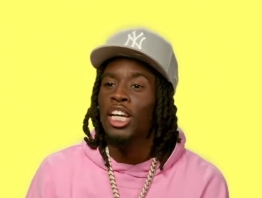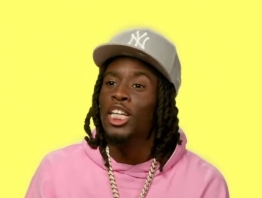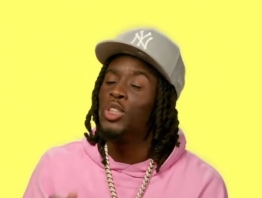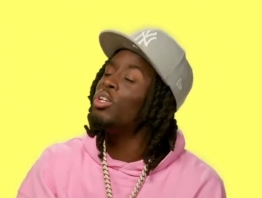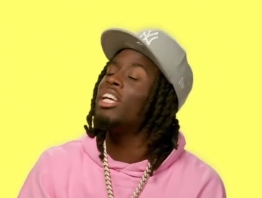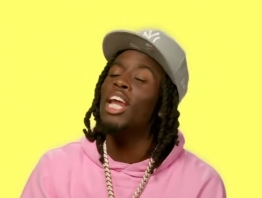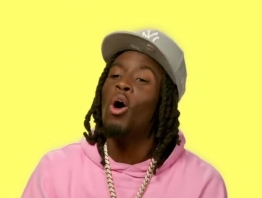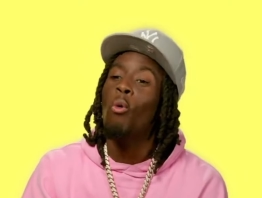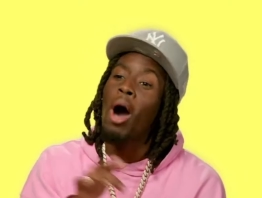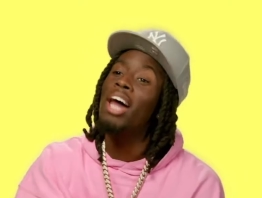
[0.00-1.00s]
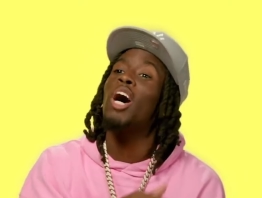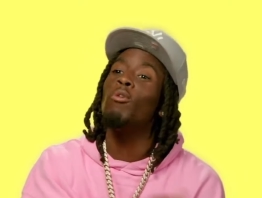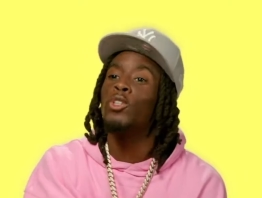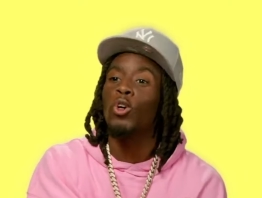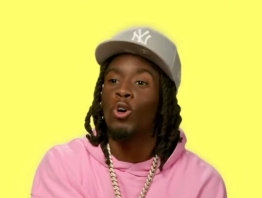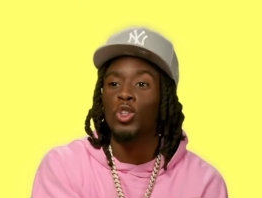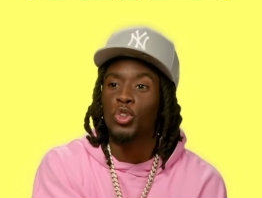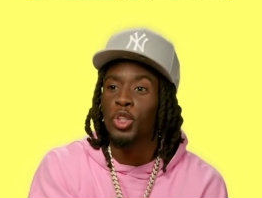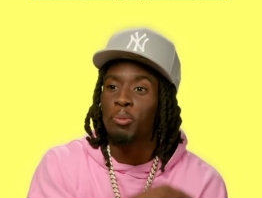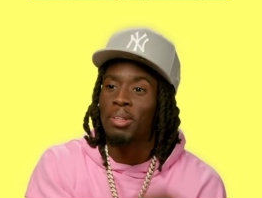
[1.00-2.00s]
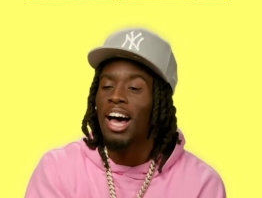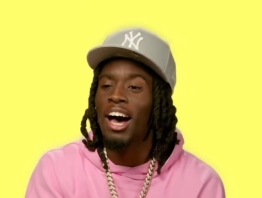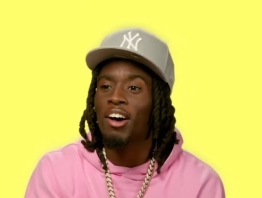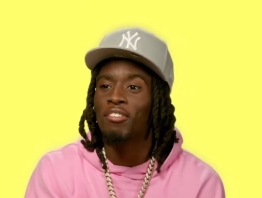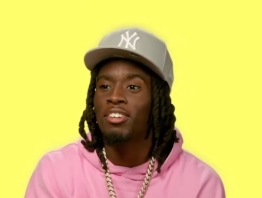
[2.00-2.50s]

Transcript: He tweeted that out while I was on stream live,